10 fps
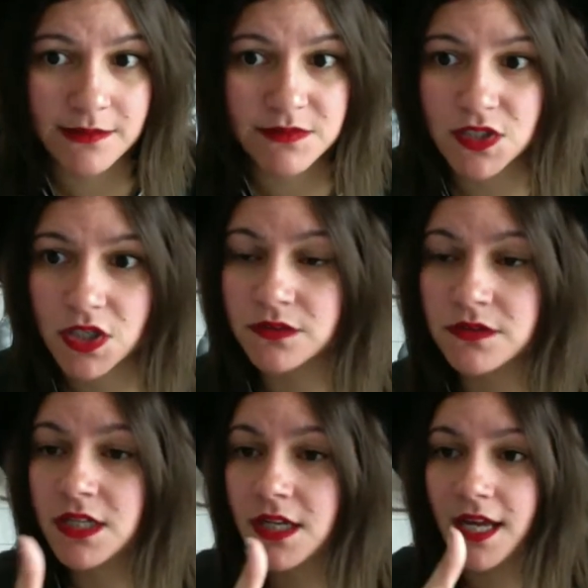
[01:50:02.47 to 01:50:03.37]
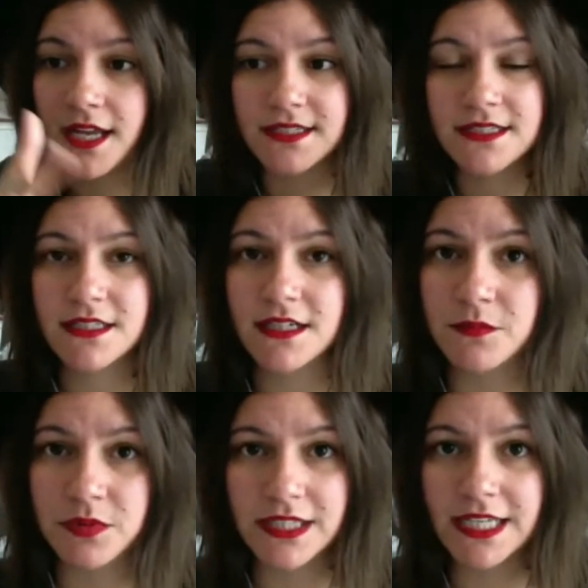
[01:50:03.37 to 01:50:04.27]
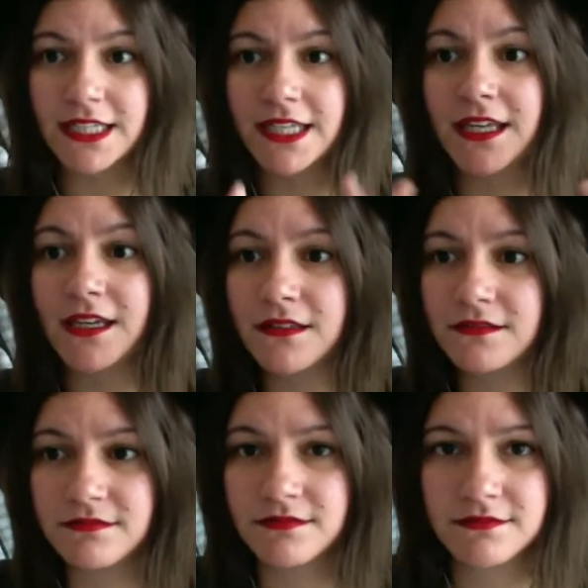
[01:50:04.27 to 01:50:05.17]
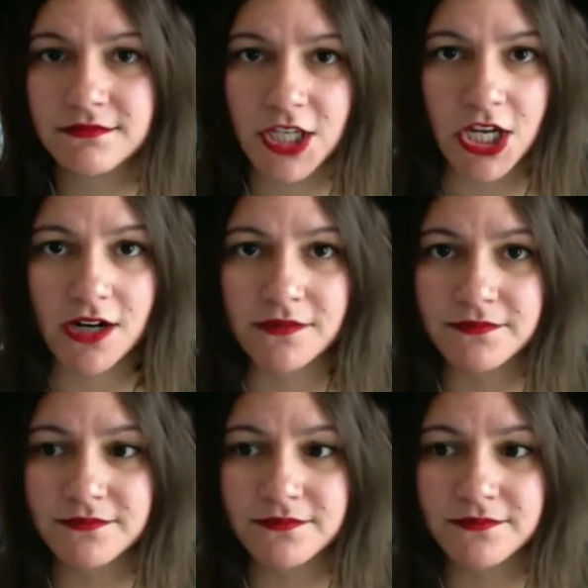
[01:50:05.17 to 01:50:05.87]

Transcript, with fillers: So it's completely, you know,